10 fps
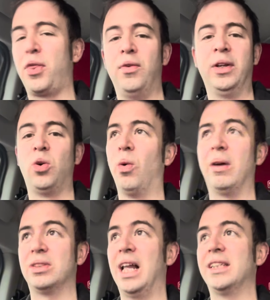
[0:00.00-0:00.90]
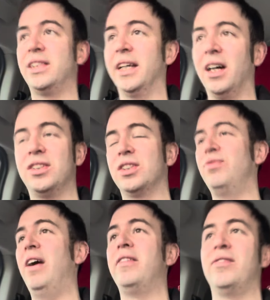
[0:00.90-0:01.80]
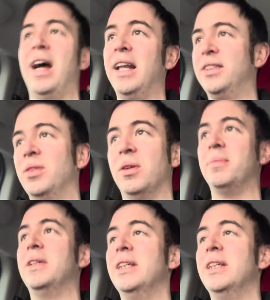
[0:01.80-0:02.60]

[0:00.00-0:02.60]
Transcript: 3 call outs last year. I just very rarely do them.